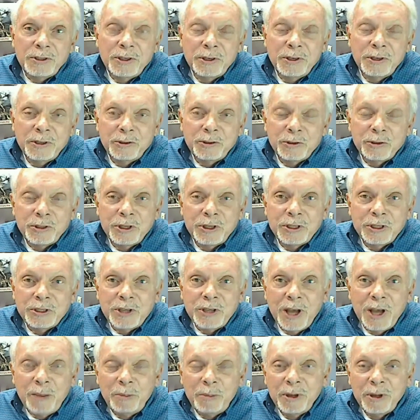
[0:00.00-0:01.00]
an interesting
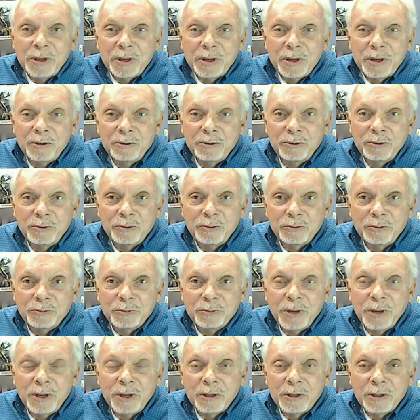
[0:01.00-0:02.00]
topic. I've
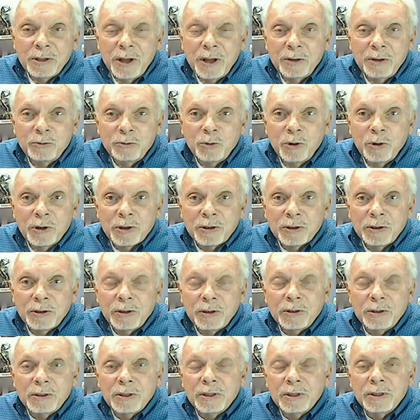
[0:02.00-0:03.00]
done a lot of work
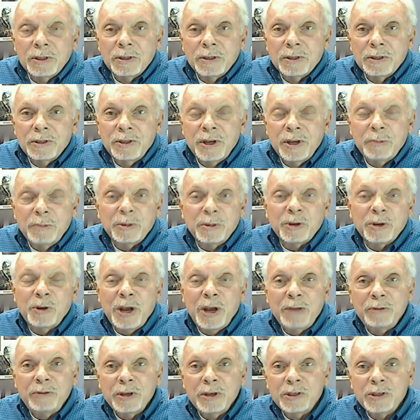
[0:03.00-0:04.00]
on the
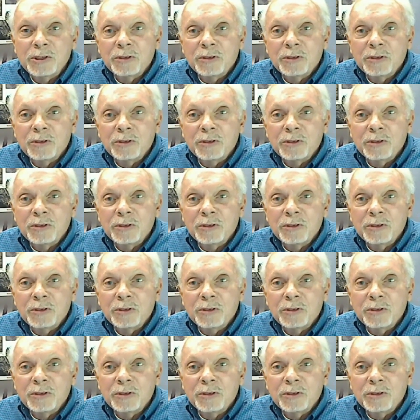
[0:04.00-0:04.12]
demographics